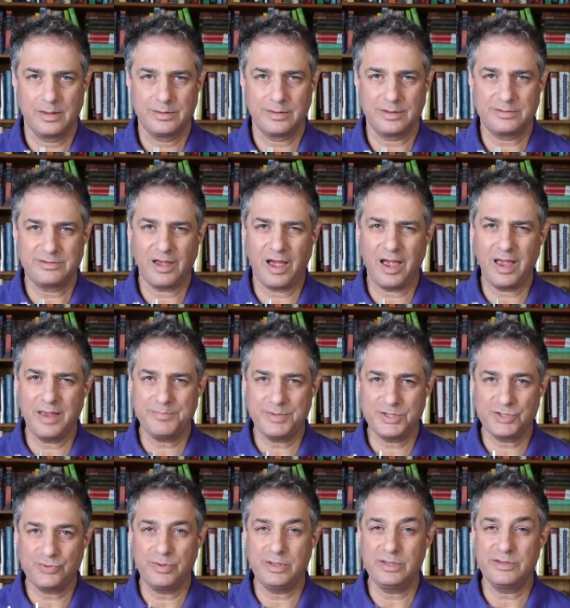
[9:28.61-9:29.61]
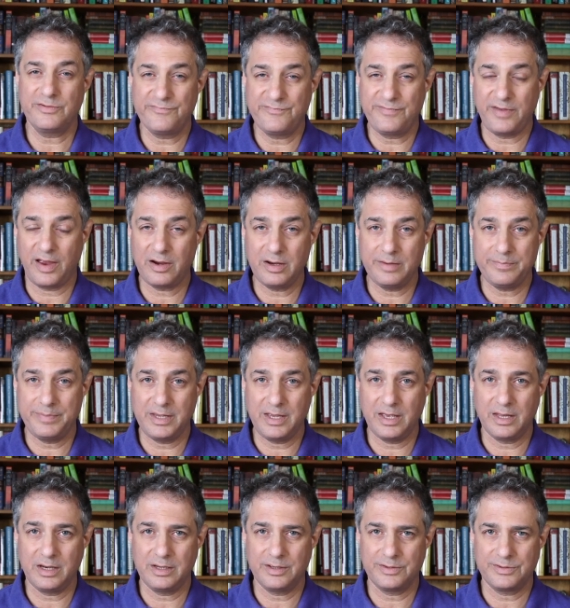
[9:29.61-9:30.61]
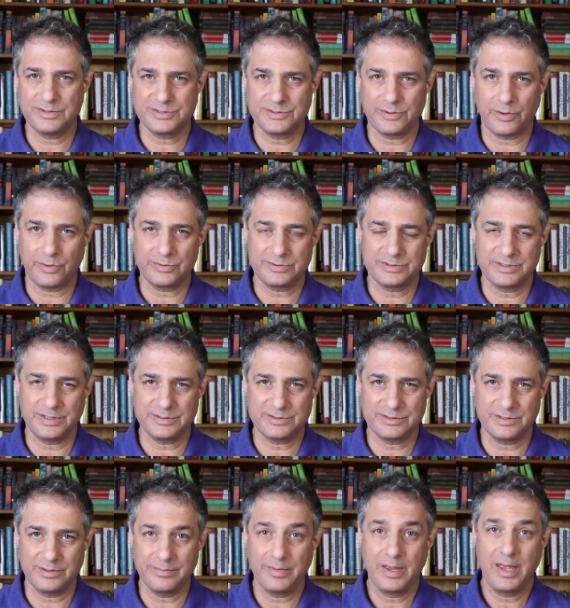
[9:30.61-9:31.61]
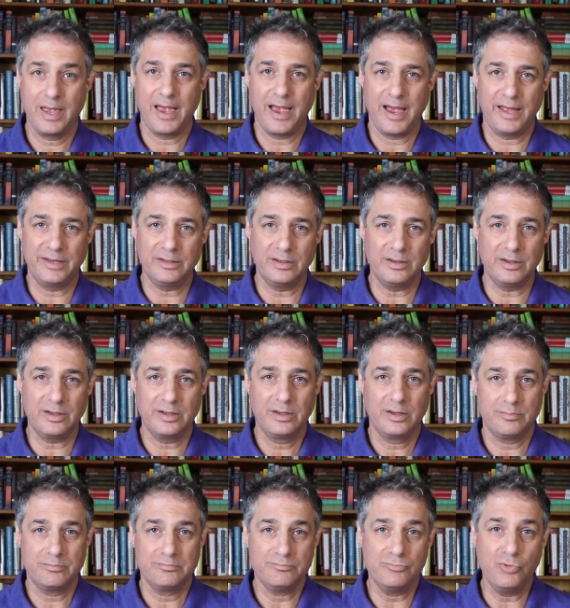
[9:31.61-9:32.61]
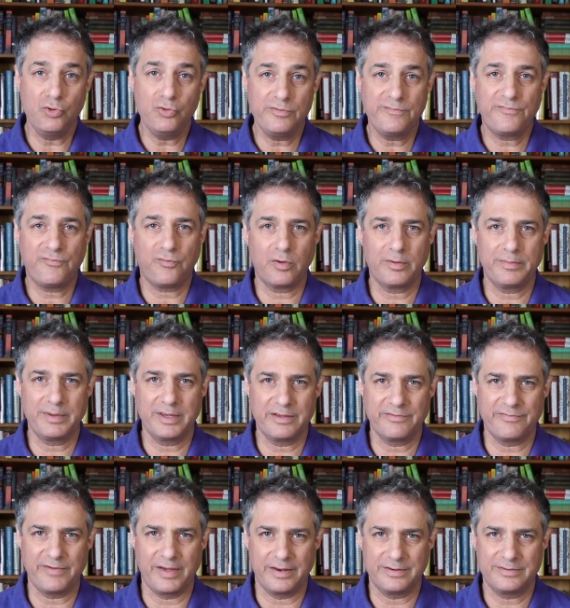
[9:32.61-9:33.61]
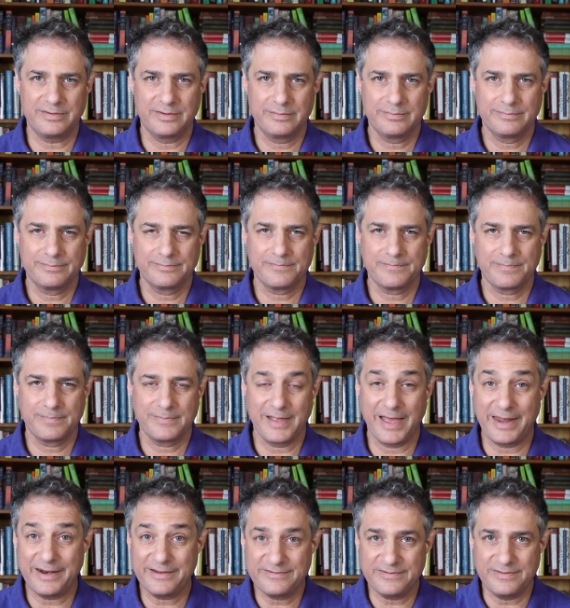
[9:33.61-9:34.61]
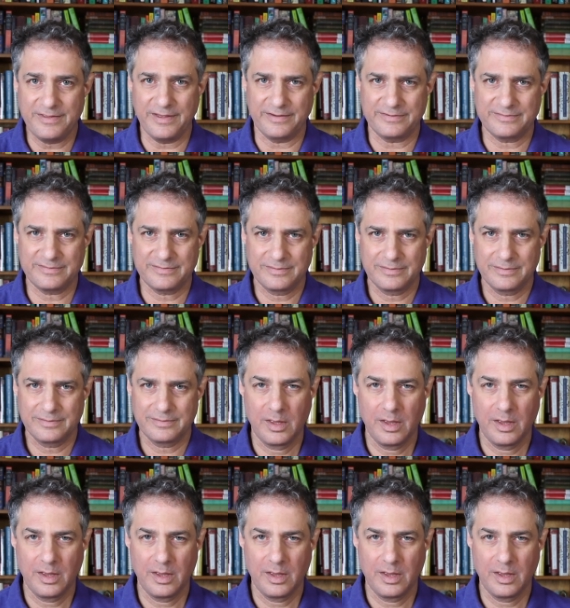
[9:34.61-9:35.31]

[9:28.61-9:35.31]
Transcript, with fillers: the time between the very beginning of the solar system and the moon-forming event. And it's this.